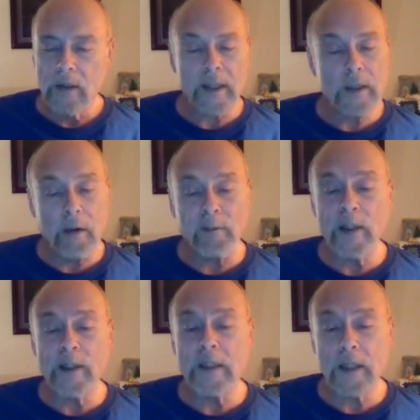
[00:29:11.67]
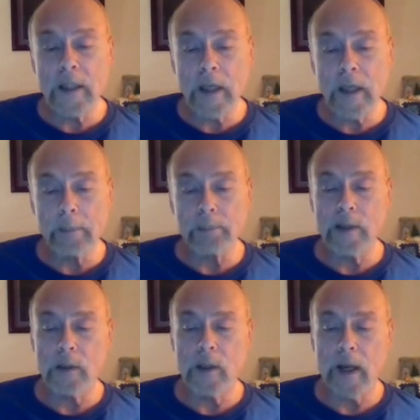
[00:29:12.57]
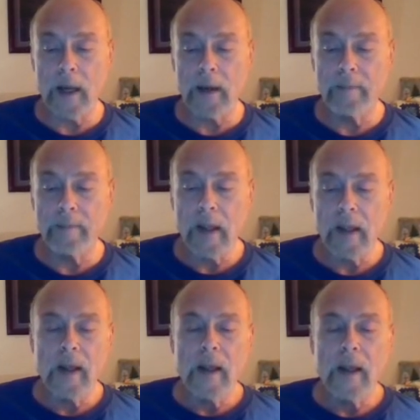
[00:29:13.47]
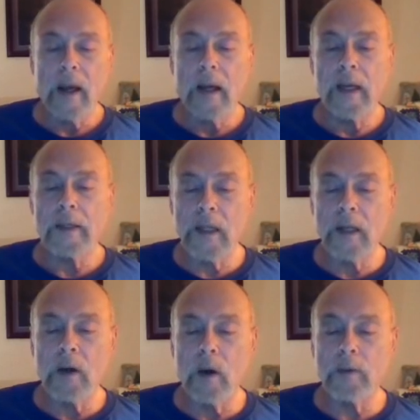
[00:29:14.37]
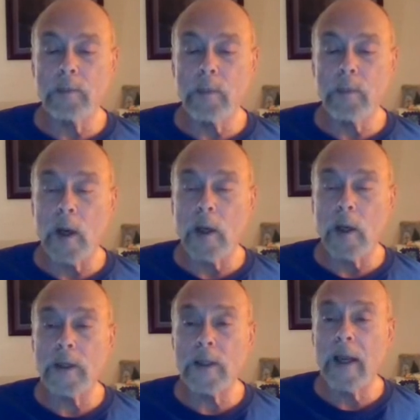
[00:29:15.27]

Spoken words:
That's Cyprus, okay? A city, Marseille.